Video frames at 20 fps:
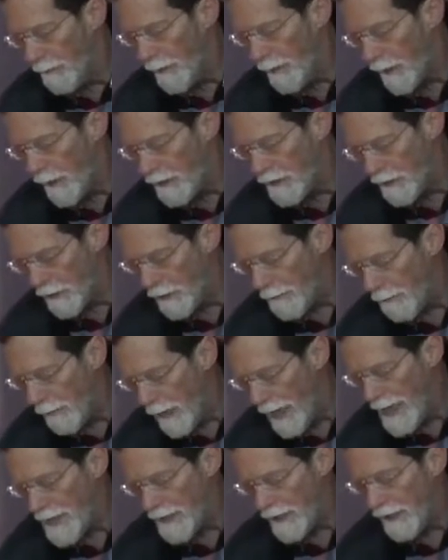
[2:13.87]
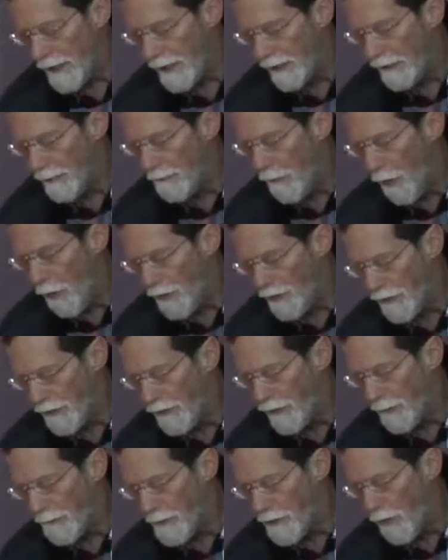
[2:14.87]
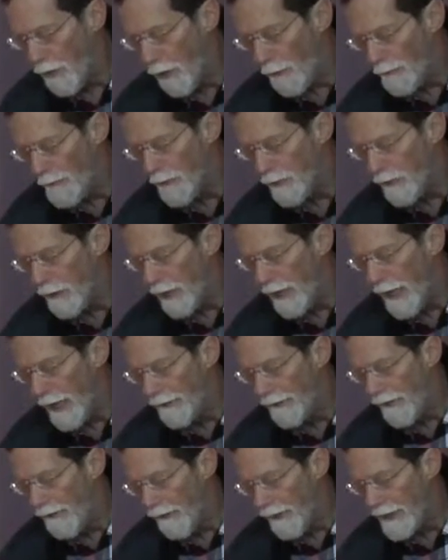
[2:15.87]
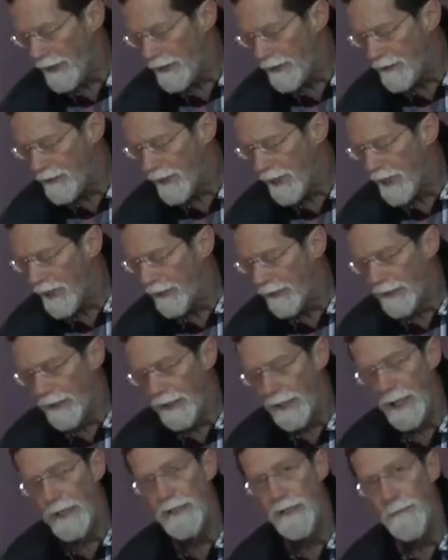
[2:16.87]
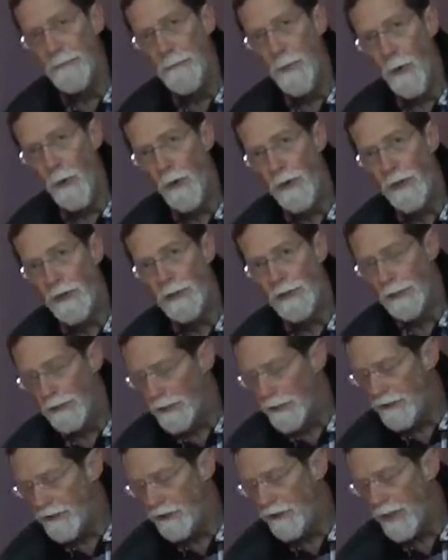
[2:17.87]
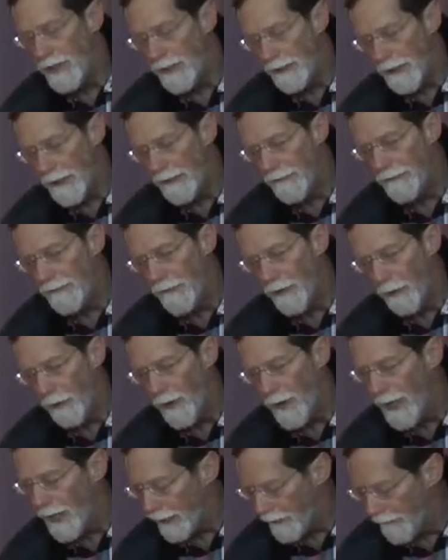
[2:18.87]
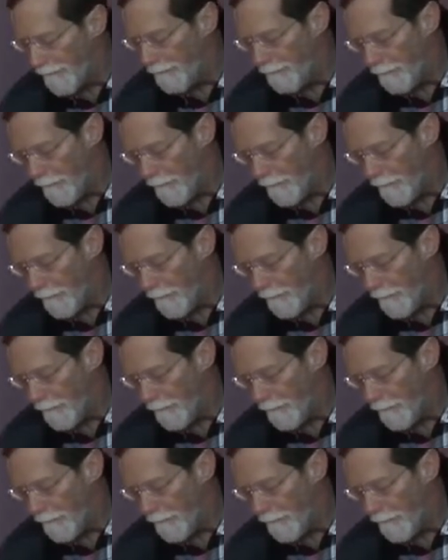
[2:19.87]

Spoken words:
Because of the plastic and the moisture absorption out of the thin set, it's important that you get that correct.